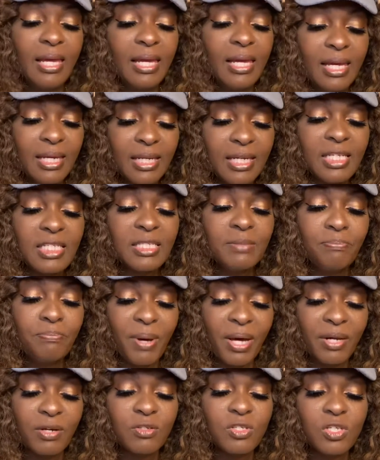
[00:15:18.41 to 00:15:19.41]
It is
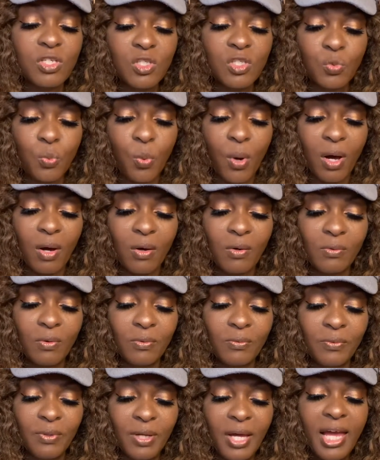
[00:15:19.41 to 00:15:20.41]
better to dwell
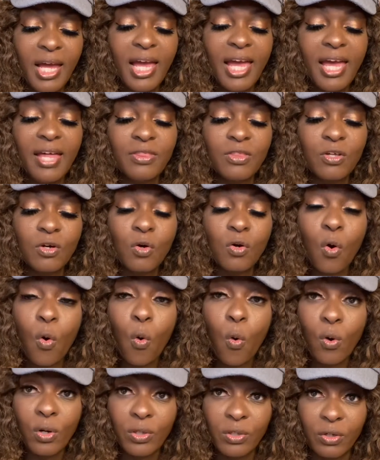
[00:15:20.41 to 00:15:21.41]
in the
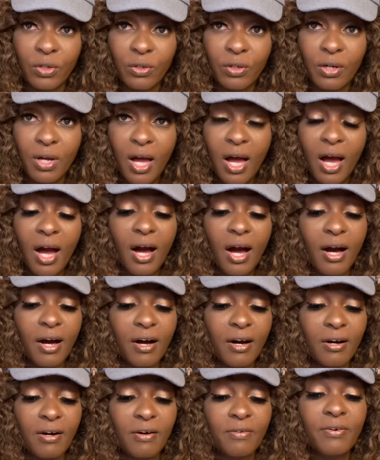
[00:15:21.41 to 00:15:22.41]
corner
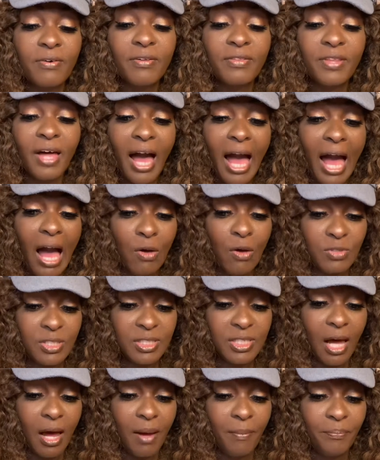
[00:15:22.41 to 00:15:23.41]
of the
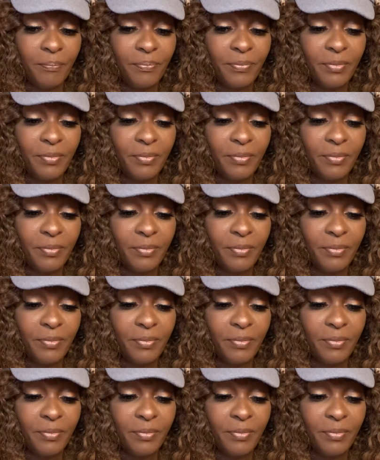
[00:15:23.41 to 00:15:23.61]
housetop